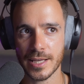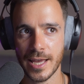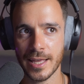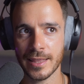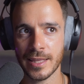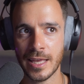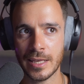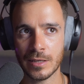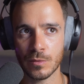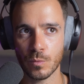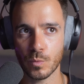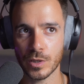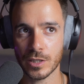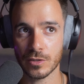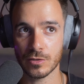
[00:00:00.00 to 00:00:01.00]
and then
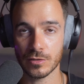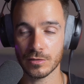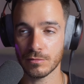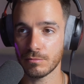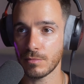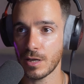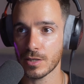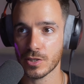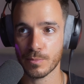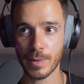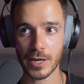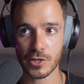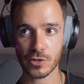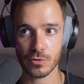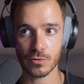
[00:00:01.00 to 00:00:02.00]
we could do a
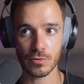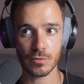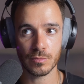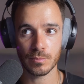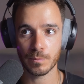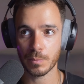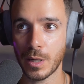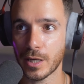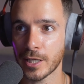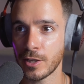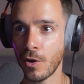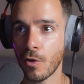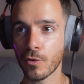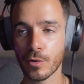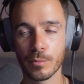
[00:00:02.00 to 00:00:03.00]
special plugin
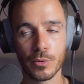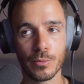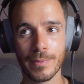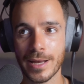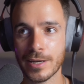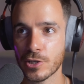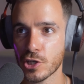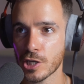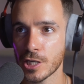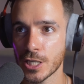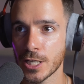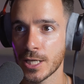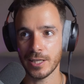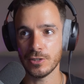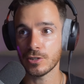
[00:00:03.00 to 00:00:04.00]
honorable mention,
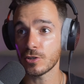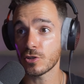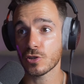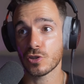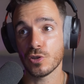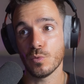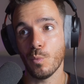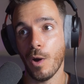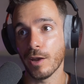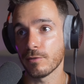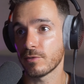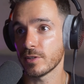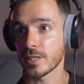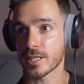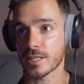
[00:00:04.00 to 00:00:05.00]
and you could just do one
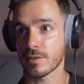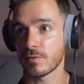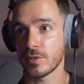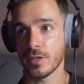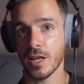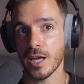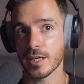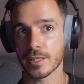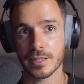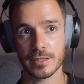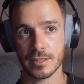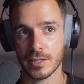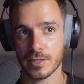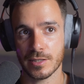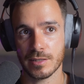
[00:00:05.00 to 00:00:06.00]
for this if you like,
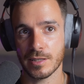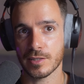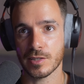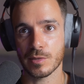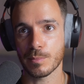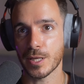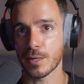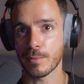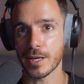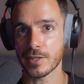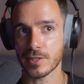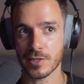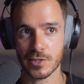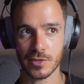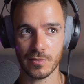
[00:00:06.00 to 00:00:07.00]
because this has been
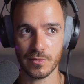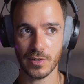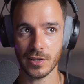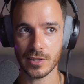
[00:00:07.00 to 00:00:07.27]
amazing so far.